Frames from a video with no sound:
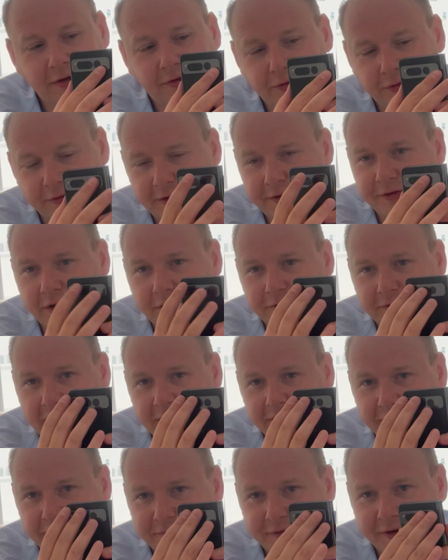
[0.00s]
so this does get
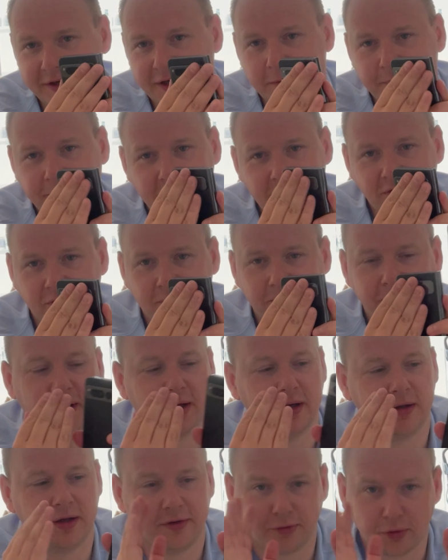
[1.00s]
some fingerprints,
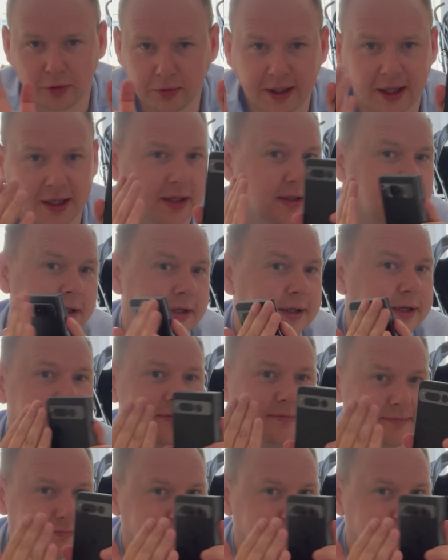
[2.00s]
but it's okay, you can